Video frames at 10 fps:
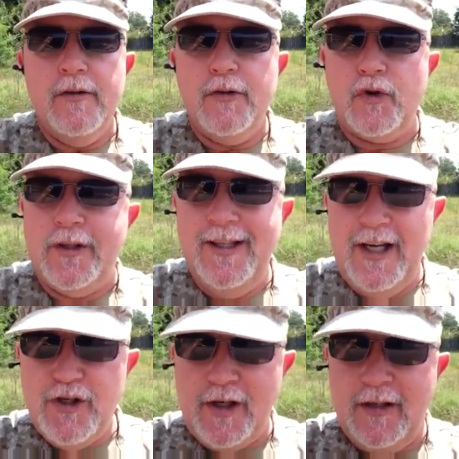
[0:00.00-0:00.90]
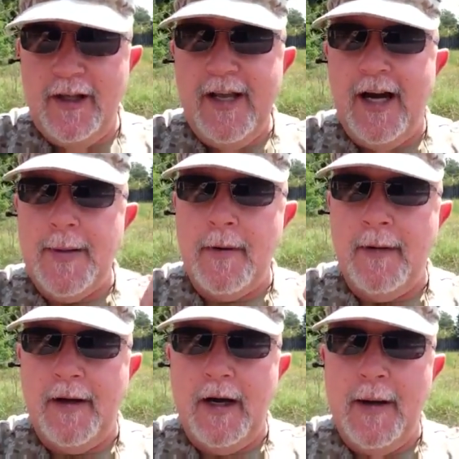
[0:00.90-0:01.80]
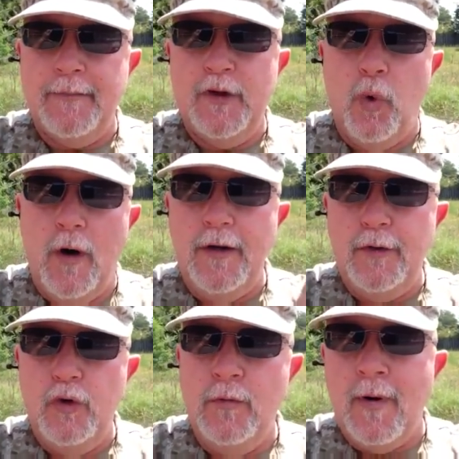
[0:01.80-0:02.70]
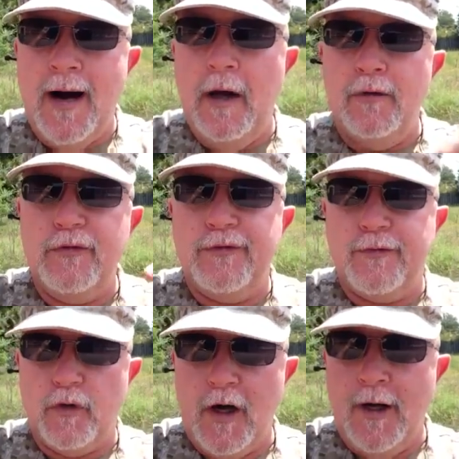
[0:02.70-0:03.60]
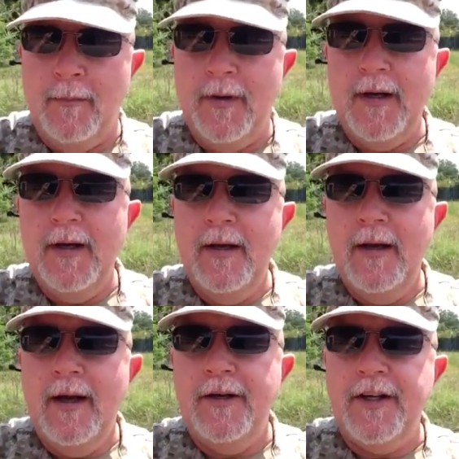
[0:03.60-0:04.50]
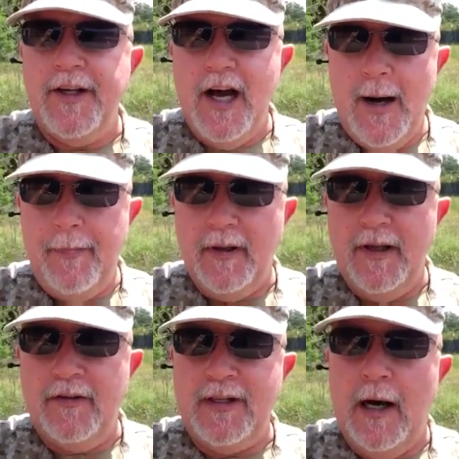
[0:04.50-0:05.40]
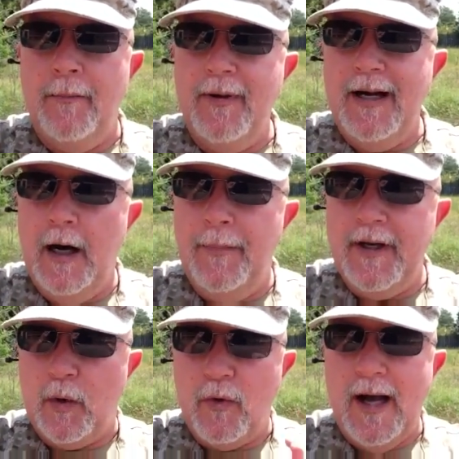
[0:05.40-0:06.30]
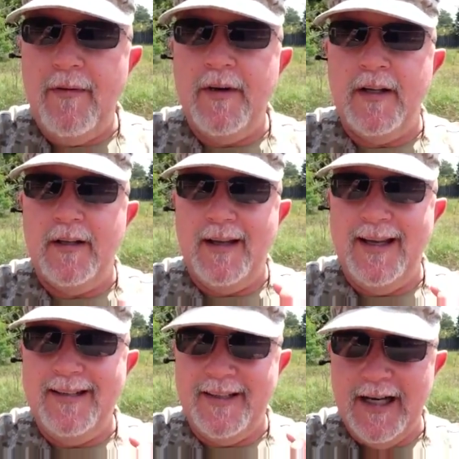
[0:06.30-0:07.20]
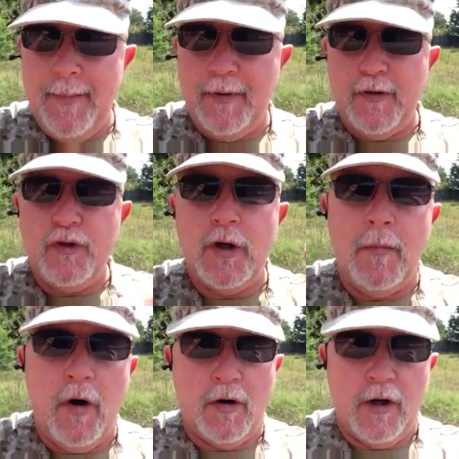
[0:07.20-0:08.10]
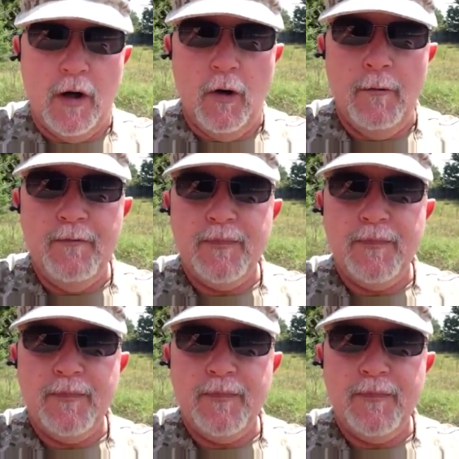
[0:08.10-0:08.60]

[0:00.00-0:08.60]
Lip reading: Strategically, I'm 22 miles from Denapolis, and I'll be arriving in Denapolis tomorrow.